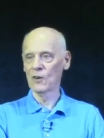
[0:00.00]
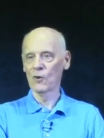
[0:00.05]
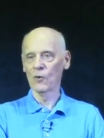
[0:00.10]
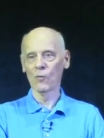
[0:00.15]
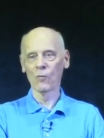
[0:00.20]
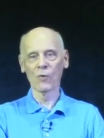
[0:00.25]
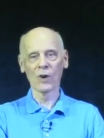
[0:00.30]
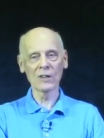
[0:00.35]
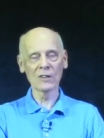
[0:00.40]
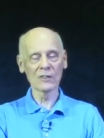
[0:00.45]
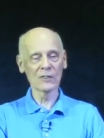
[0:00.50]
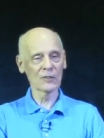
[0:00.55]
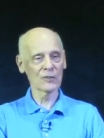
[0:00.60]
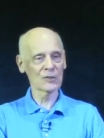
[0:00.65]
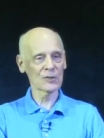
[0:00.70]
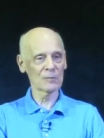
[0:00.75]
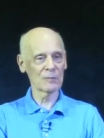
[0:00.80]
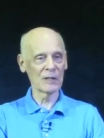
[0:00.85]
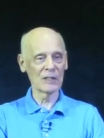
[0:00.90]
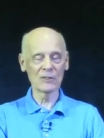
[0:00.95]
one of those
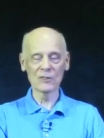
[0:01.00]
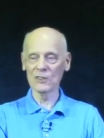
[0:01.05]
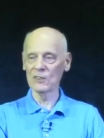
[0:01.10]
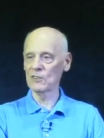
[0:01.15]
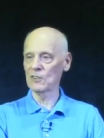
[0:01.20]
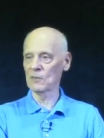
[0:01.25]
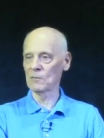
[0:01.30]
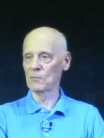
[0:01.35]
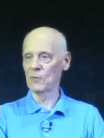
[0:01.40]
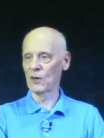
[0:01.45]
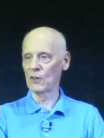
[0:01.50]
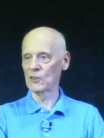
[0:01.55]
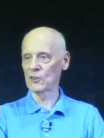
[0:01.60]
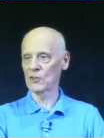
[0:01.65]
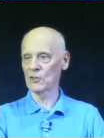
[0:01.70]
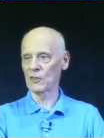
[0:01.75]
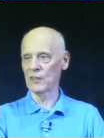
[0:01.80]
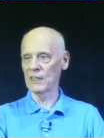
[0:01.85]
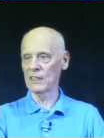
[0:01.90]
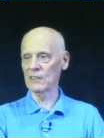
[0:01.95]
species of birch
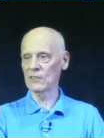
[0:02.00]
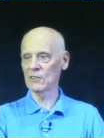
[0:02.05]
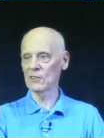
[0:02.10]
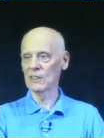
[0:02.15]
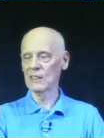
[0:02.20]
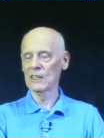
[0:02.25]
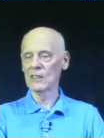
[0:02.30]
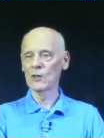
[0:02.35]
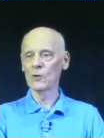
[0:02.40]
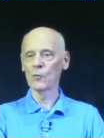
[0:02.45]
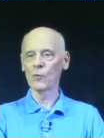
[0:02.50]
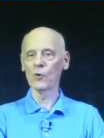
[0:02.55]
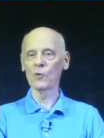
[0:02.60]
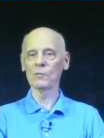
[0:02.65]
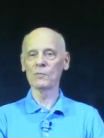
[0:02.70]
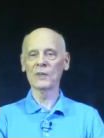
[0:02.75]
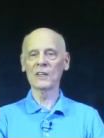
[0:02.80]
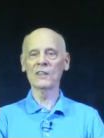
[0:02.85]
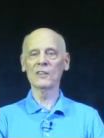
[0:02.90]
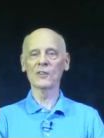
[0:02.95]
trees will
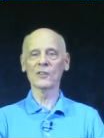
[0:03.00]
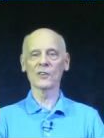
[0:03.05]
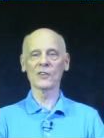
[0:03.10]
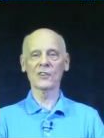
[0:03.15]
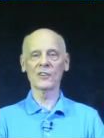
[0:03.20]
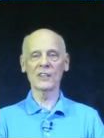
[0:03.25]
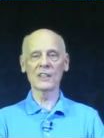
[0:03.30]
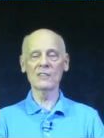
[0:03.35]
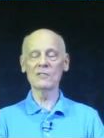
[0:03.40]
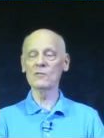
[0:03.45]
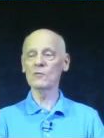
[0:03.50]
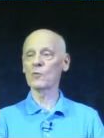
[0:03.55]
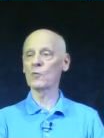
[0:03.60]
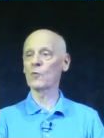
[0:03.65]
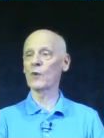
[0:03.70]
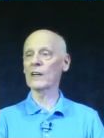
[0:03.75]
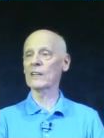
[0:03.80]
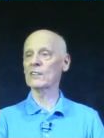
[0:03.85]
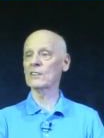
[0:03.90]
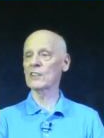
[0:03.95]
peel thin
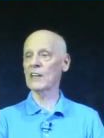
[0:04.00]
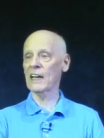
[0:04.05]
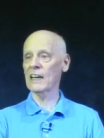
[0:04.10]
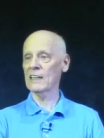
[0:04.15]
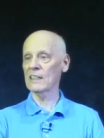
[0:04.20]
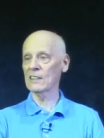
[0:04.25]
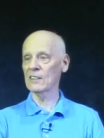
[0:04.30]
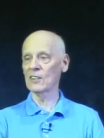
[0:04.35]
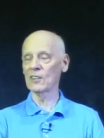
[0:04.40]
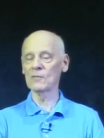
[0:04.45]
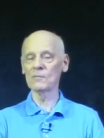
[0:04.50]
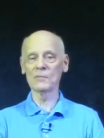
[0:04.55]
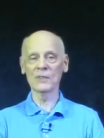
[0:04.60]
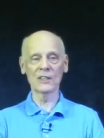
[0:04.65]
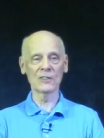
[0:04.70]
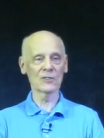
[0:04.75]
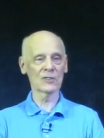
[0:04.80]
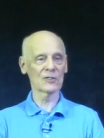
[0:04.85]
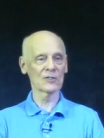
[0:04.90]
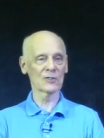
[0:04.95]
rectangular
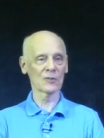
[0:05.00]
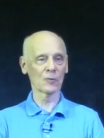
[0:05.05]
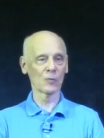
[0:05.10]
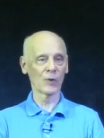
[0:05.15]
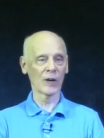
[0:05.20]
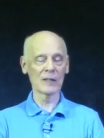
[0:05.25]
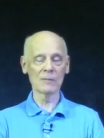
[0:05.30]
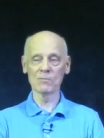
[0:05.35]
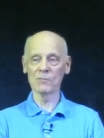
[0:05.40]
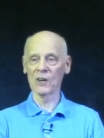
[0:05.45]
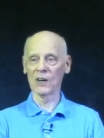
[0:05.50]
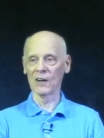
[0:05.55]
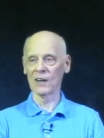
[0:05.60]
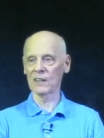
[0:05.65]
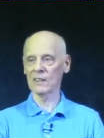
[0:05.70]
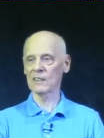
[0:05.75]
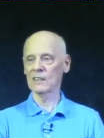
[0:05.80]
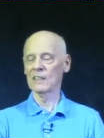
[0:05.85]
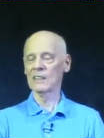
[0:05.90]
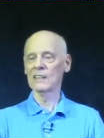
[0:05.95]
pieces of white
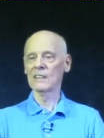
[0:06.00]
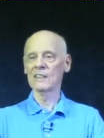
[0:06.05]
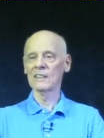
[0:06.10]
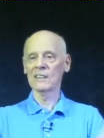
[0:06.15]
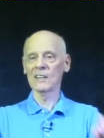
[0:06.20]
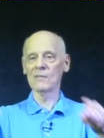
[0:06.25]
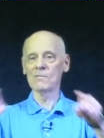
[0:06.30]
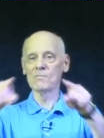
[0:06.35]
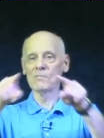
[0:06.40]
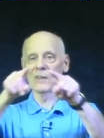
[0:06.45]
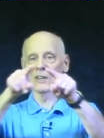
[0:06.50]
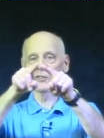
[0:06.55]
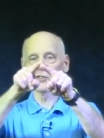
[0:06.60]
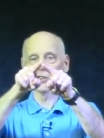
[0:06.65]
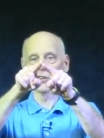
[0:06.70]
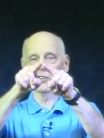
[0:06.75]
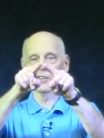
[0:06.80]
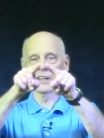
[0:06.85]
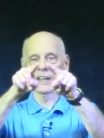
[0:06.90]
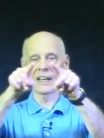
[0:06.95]
bark that
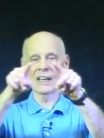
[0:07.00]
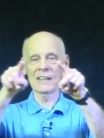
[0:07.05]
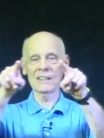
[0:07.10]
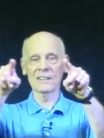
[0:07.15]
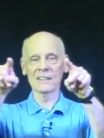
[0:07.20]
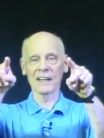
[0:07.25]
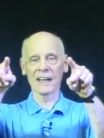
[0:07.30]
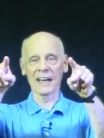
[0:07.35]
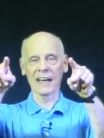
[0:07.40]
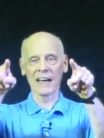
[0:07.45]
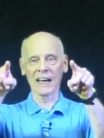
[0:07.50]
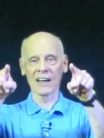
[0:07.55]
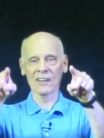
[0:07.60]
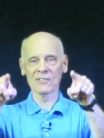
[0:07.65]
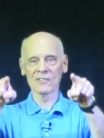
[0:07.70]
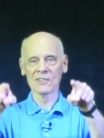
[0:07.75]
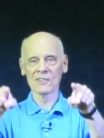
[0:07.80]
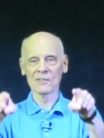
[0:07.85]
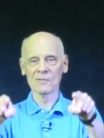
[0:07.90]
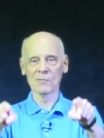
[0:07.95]
measure eight and a half
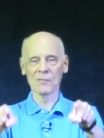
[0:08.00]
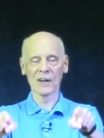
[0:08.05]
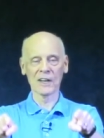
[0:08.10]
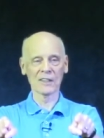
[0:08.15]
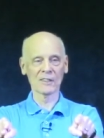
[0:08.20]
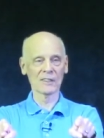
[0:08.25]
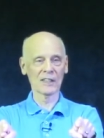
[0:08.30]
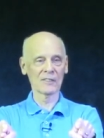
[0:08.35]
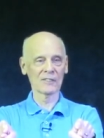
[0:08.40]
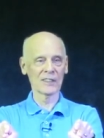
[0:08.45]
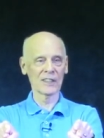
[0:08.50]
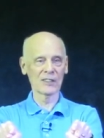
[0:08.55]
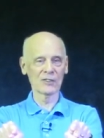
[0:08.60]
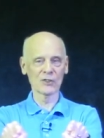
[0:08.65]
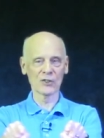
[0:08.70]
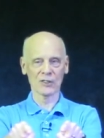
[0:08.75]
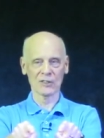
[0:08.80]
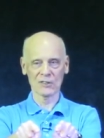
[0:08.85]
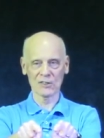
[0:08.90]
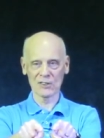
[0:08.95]
by 11
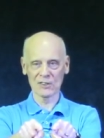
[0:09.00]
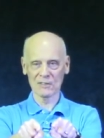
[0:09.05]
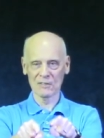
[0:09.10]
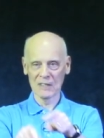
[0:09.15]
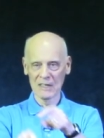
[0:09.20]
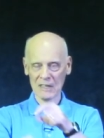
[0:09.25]
inches.